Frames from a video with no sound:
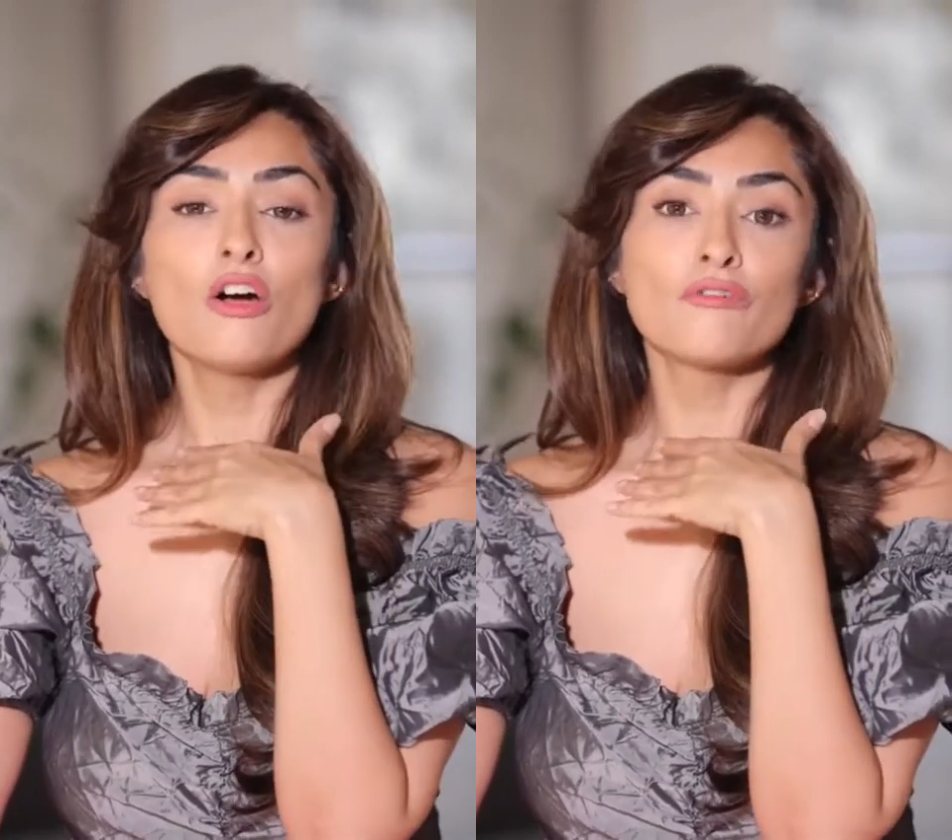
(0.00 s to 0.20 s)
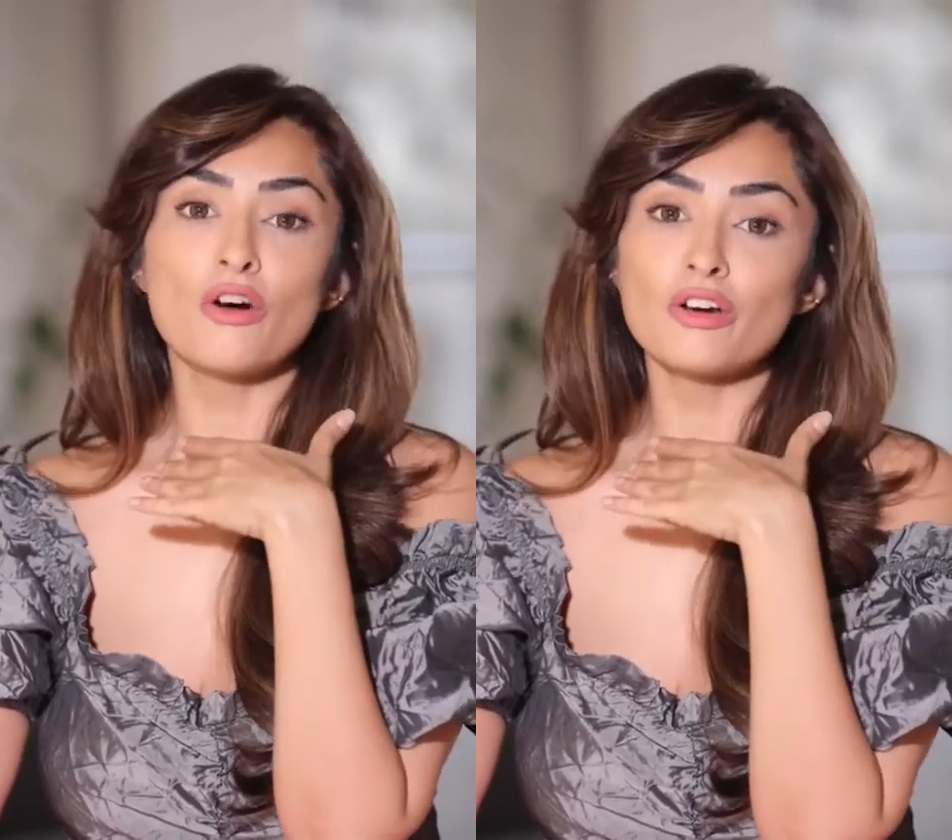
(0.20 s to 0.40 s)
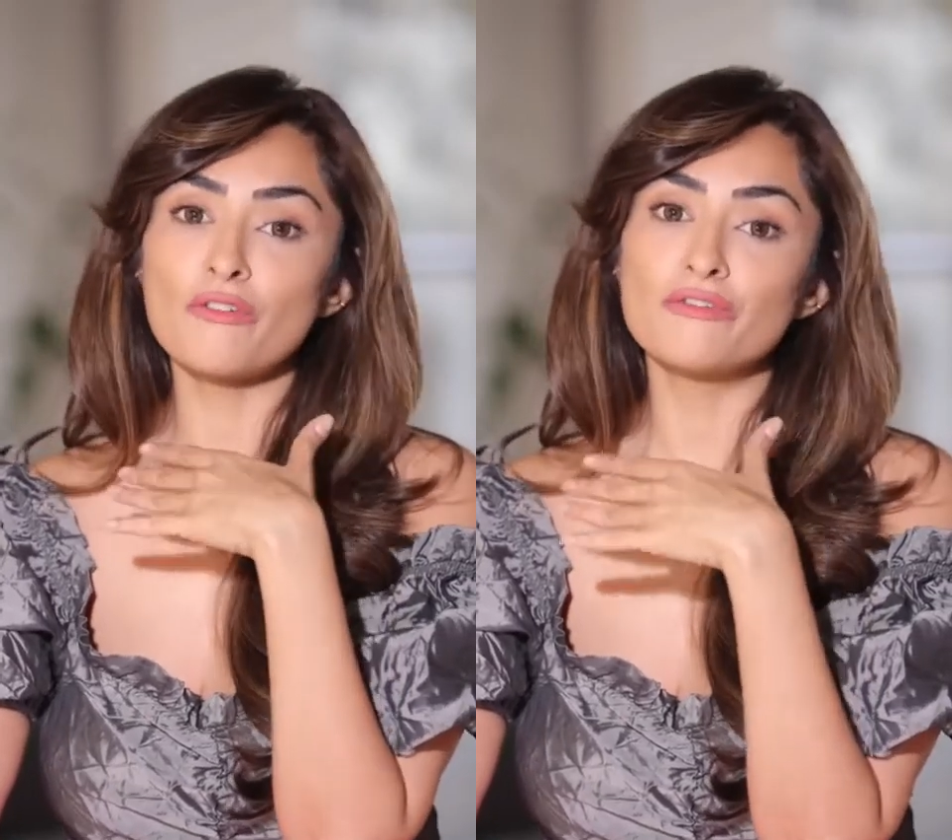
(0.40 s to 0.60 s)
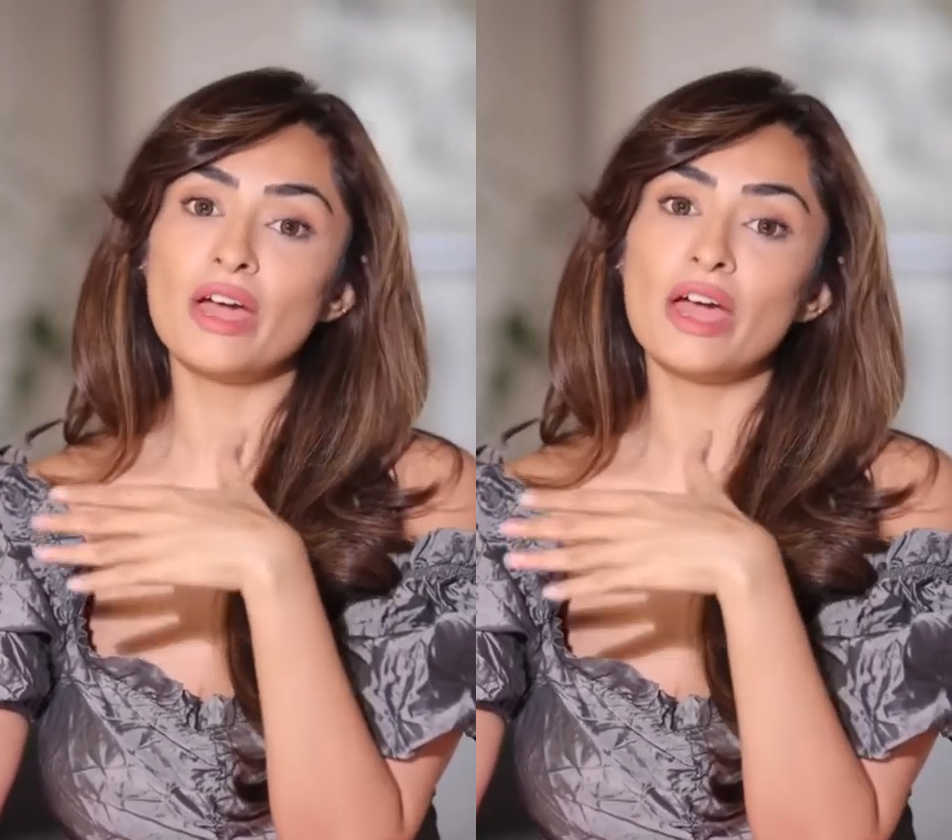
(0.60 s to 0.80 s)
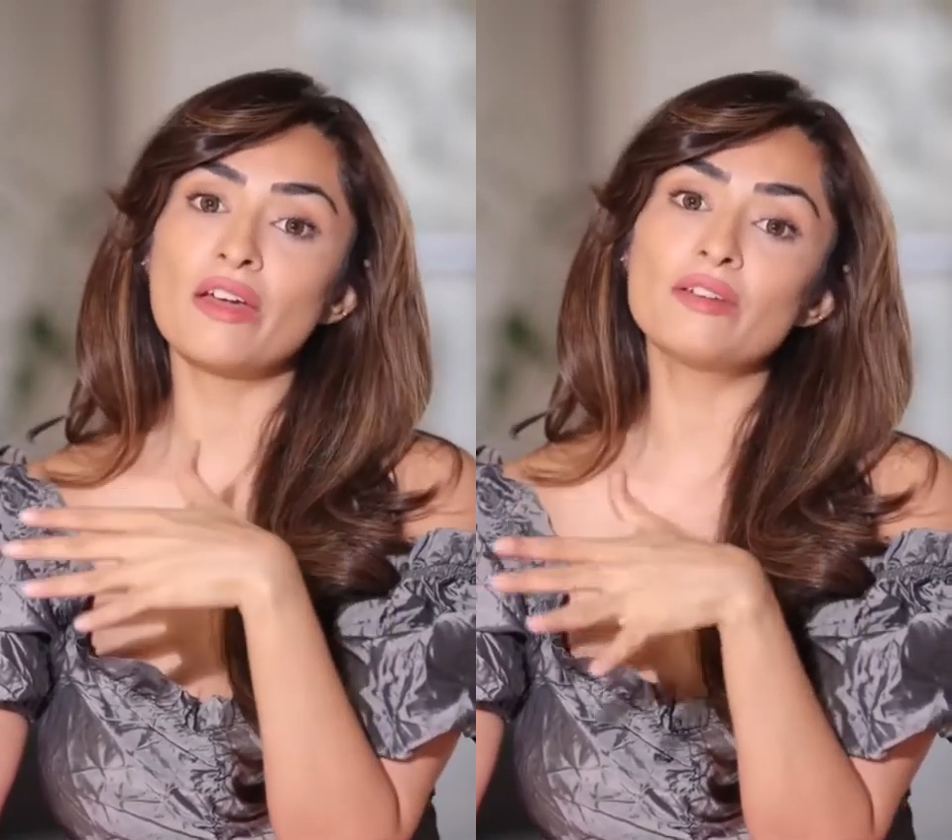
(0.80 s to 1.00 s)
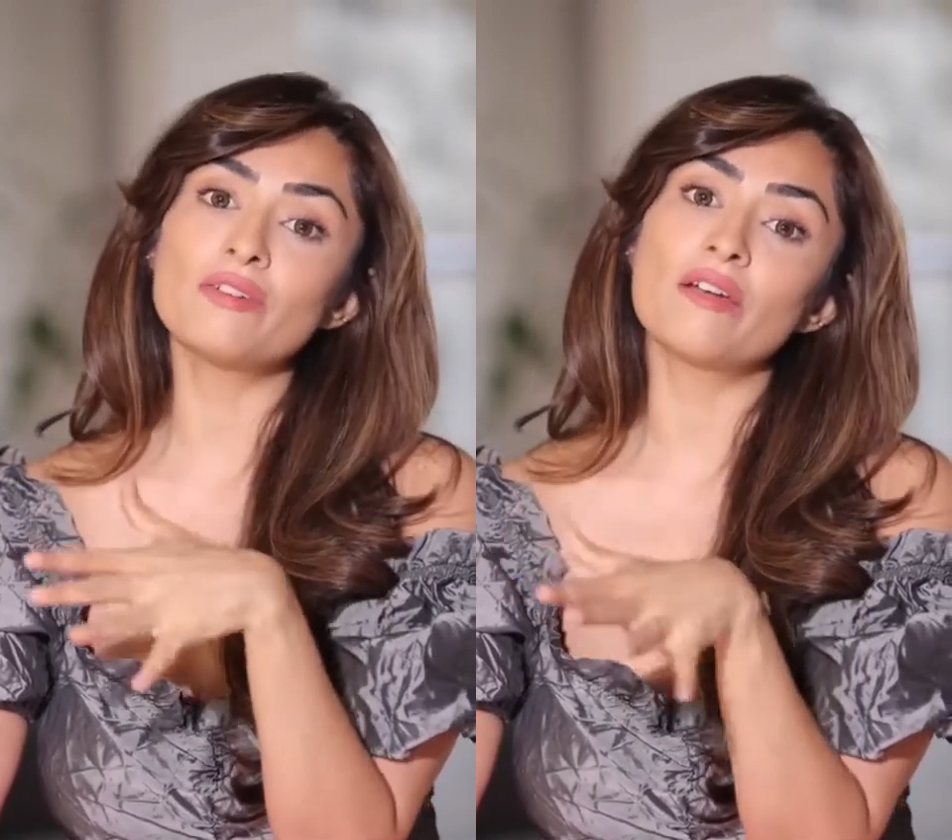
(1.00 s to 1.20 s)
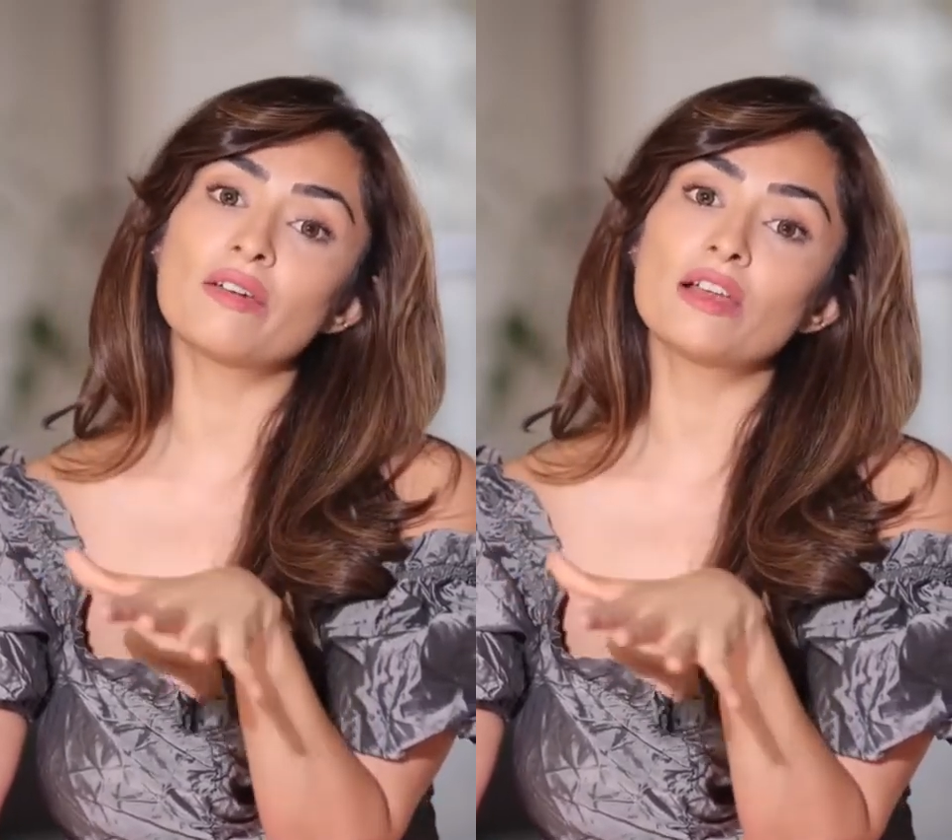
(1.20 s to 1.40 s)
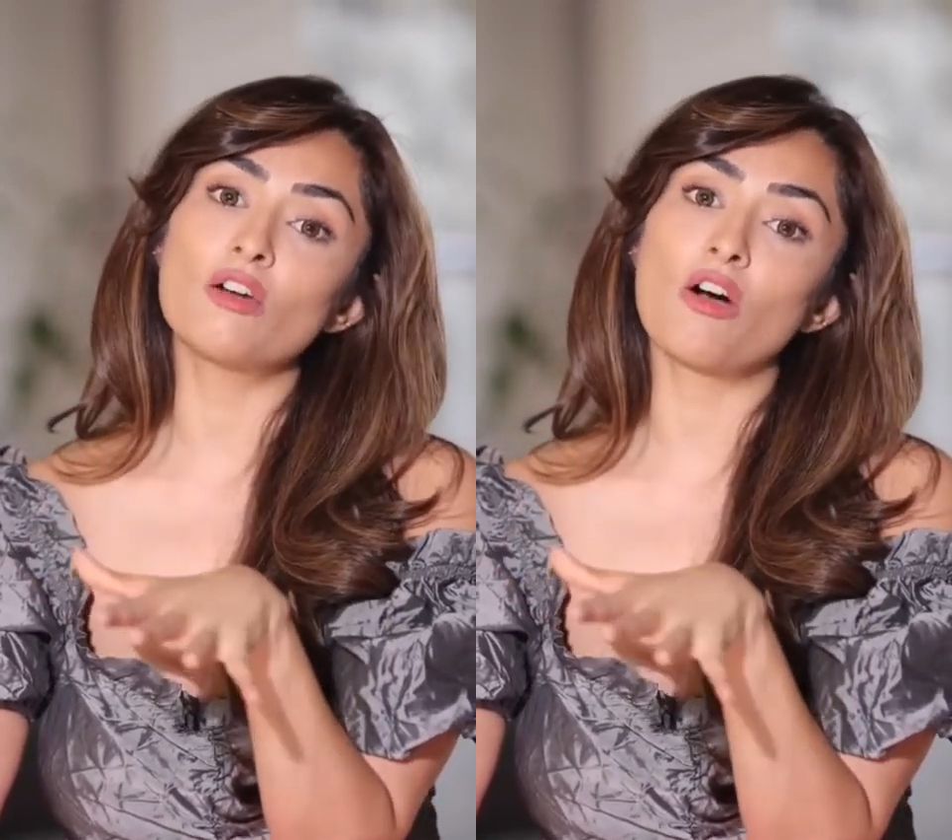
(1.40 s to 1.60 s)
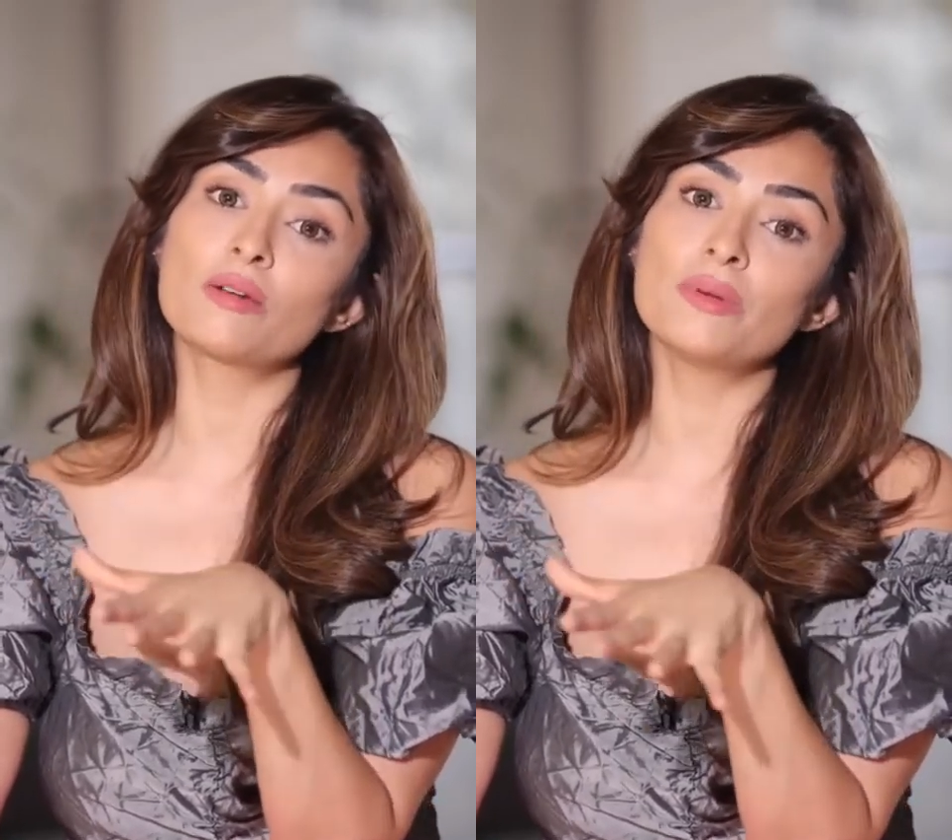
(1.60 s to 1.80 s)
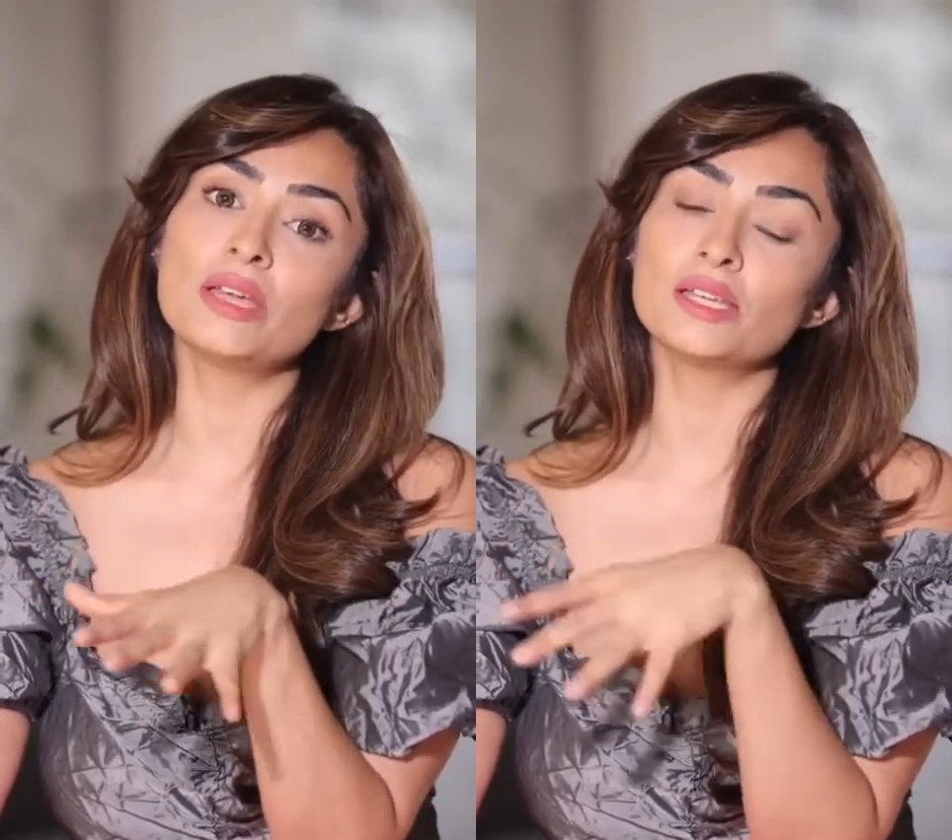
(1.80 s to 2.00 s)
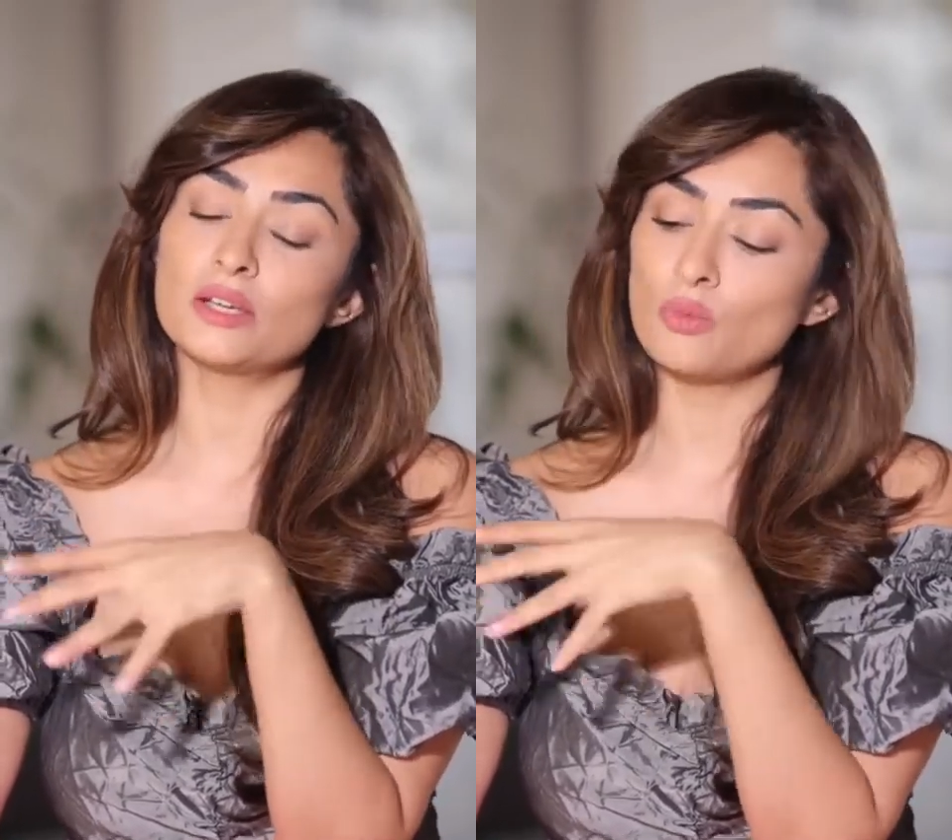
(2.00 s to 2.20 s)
for a very, very long period,